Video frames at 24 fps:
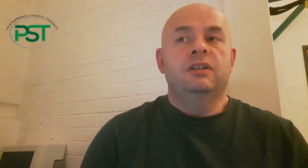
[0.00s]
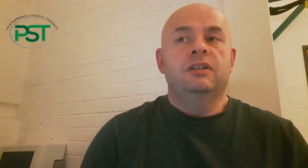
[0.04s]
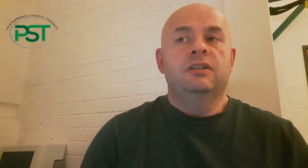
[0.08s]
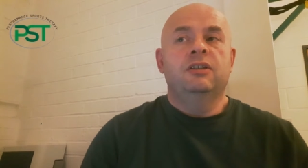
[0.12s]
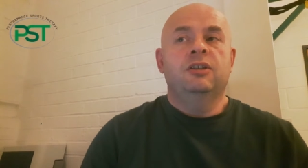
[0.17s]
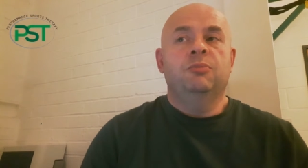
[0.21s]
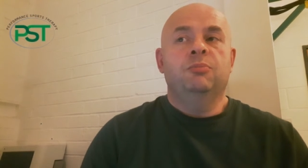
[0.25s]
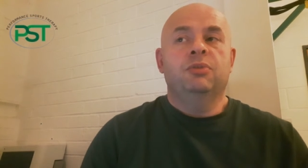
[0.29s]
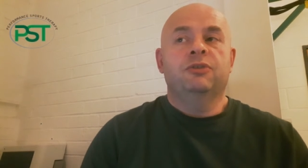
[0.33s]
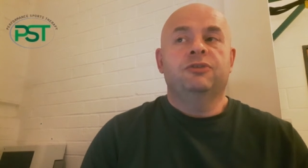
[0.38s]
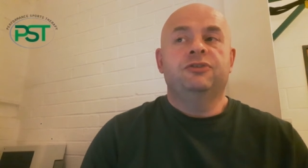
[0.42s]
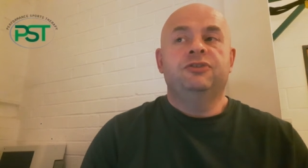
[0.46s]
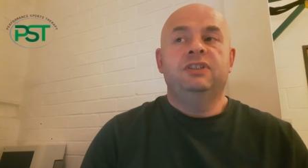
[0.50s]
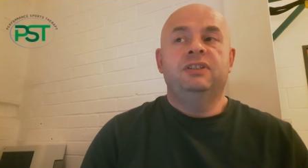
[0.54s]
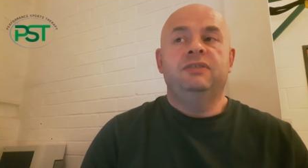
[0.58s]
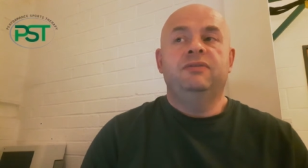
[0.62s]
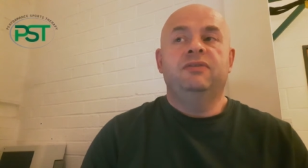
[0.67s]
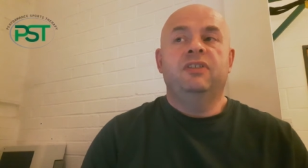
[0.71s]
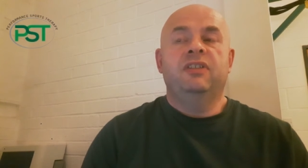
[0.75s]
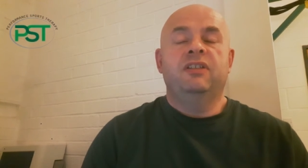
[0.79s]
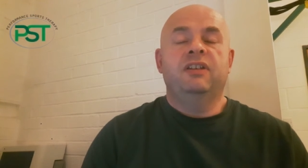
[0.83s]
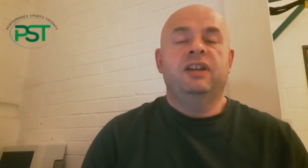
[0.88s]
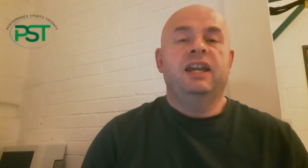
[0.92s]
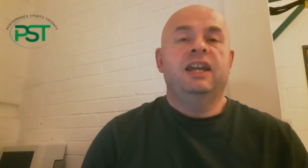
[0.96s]
the perceived
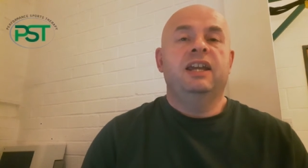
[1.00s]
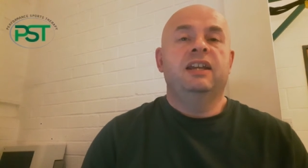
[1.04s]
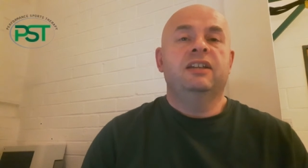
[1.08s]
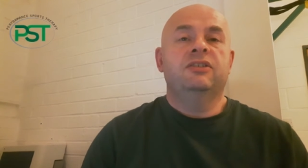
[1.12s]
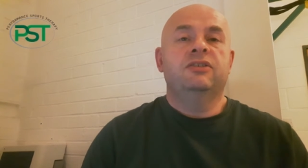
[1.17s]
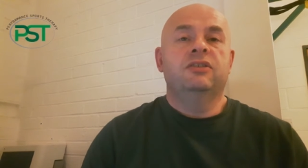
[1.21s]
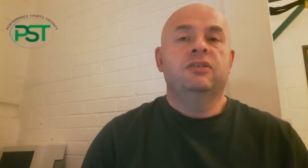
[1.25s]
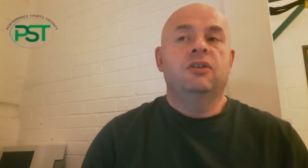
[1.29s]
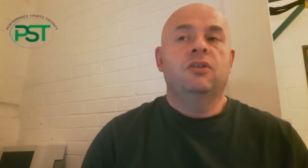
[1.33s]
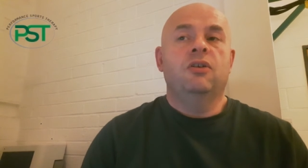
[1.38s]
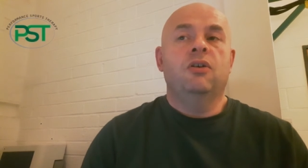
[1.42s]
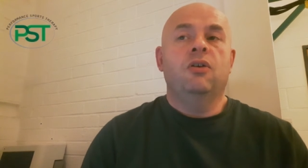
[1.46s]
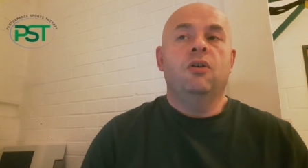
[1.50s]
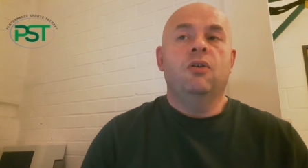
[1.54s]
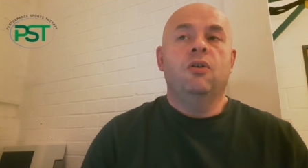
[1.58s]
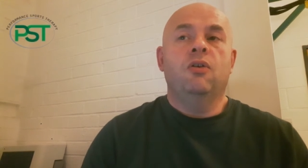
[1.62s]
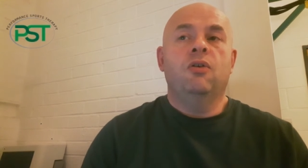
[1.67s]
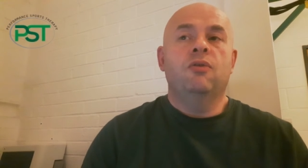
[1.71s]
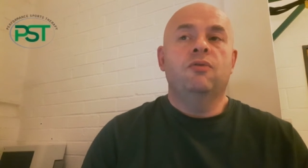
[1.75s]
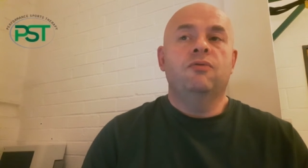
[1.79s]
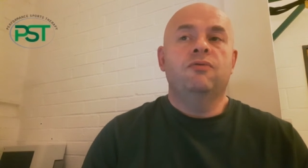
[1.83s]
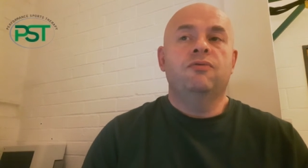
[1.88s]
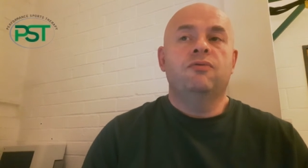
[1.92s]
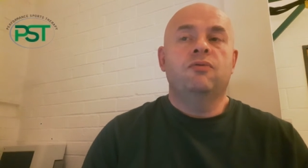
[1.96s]
threat
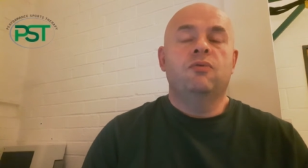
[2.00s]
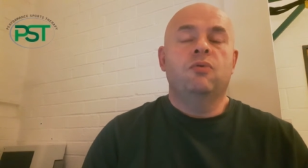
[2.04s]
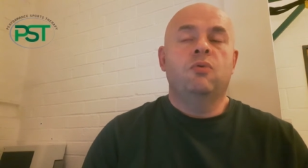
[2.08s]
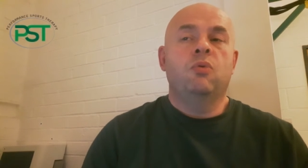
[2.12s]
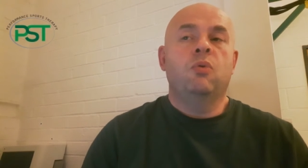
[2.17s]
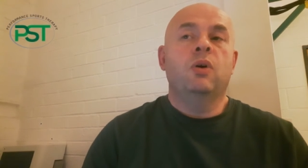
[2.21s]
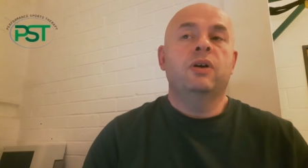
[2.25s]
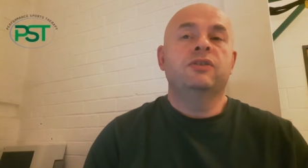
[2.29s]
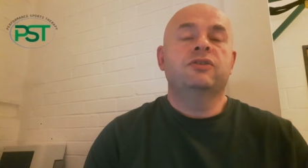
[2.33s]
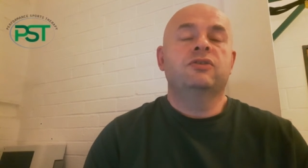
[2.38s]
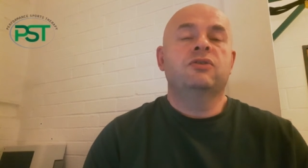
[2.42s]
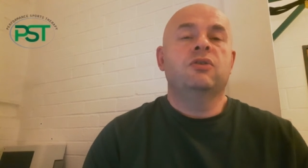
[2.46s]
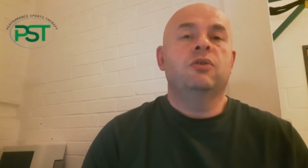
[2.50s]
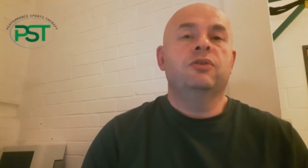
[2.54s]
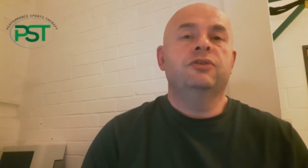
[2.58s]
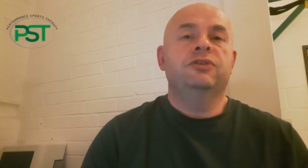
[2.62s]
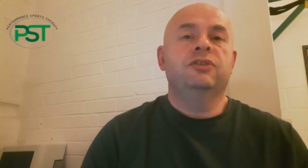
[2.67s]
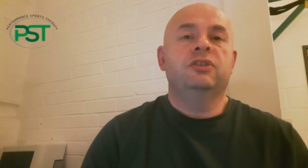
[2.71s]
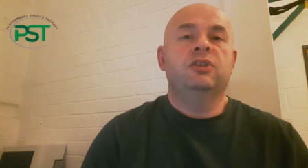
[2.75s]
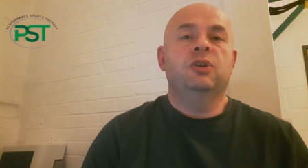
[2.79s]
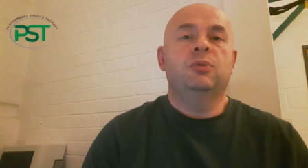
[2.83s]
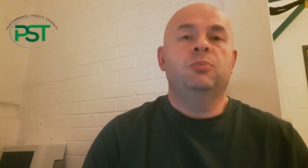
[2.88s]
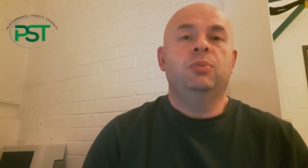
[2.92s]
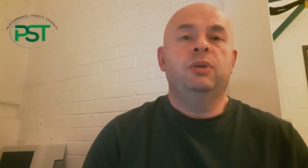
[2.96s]
of what is
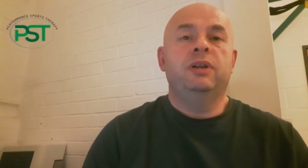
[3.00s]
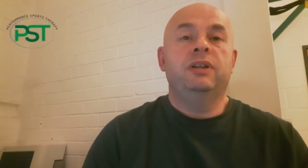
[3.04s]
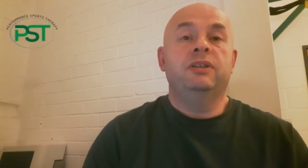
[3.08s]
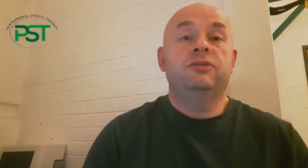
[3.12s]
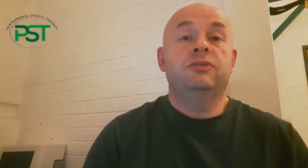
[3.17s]
causing your pain.